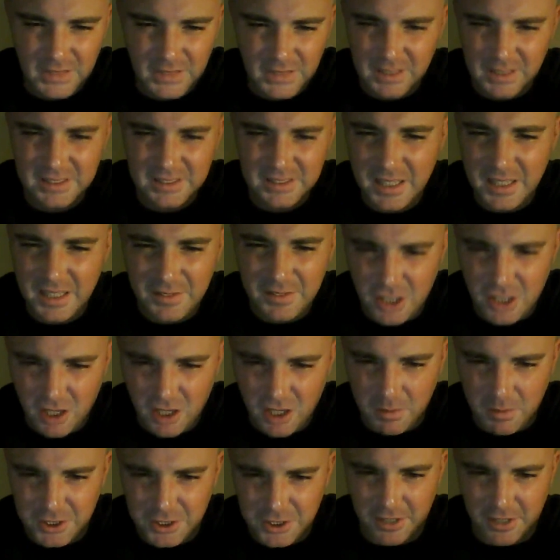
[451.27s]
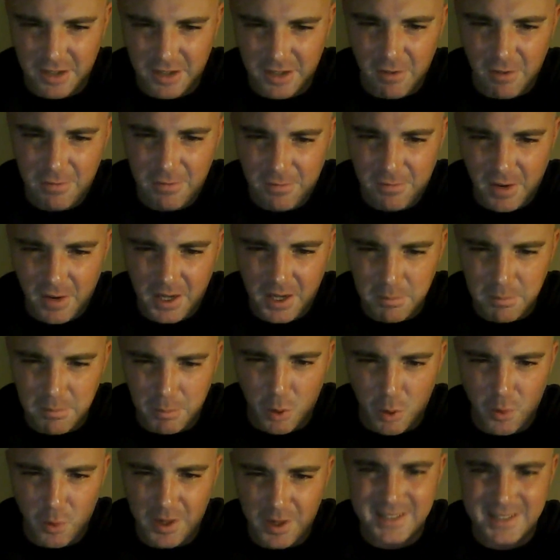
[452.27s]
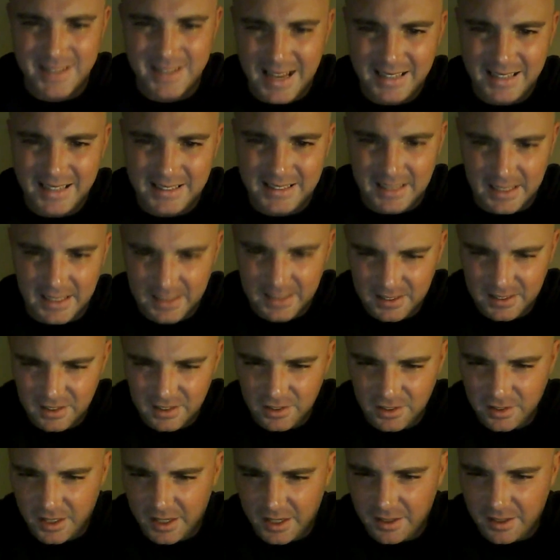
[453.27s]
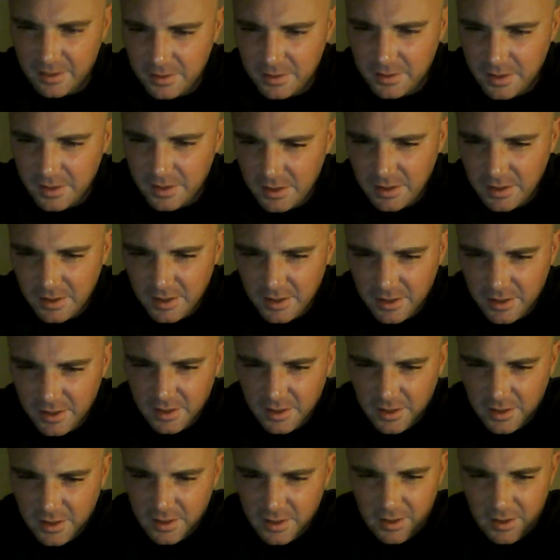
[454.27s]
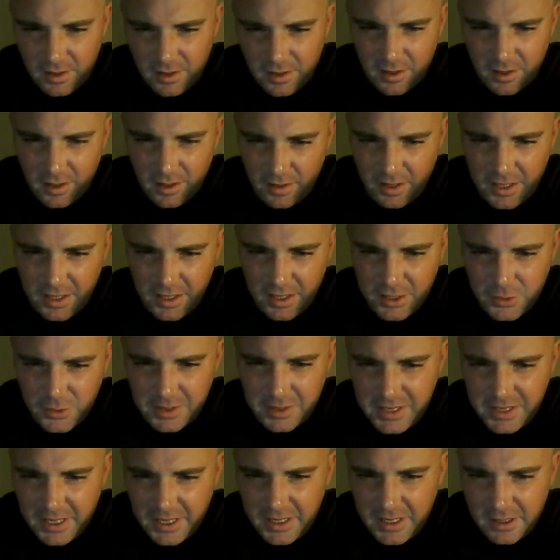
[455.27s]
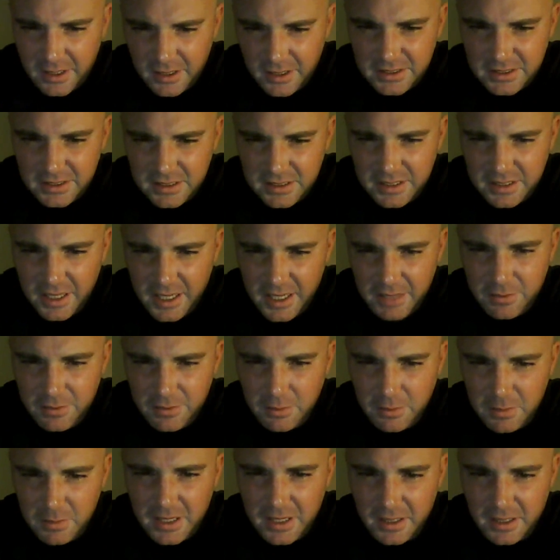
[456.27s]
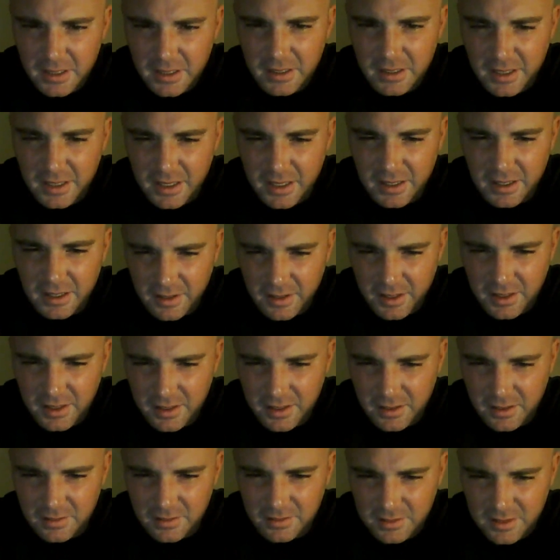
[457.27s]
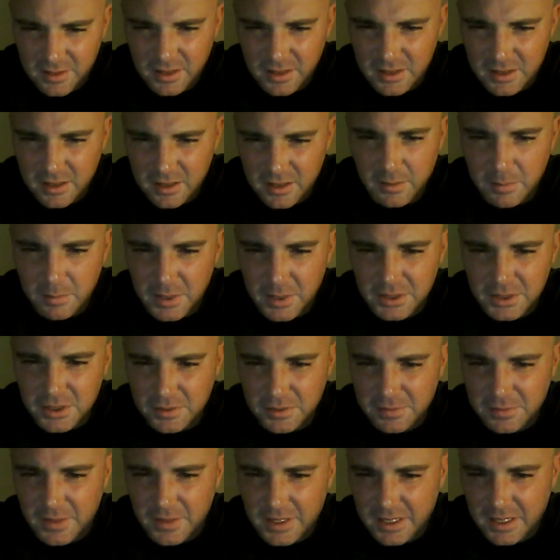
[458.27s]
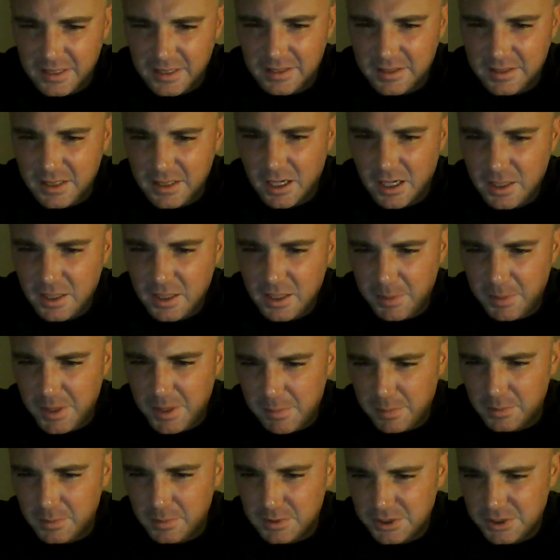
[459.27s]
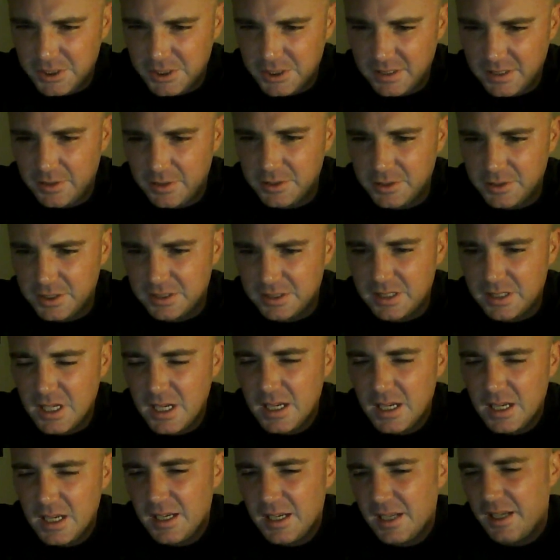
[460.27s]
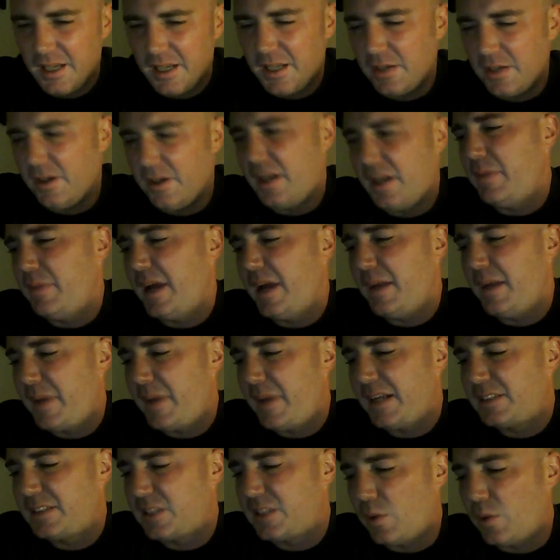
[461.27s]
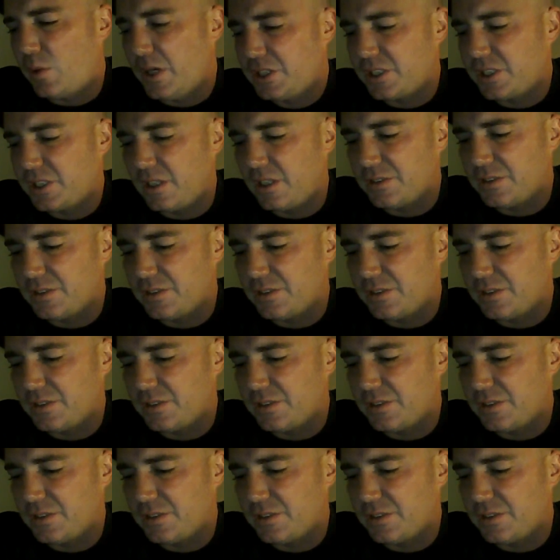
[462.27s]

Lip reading: Let's not even talk about Jaren. How fucking boring is that guy? Okay. All right. It's ridiculous, says Kenny from Canada. Yeah, I know. It's a bunch of fucking cuck people and shit that are just, you know, and it begs the question.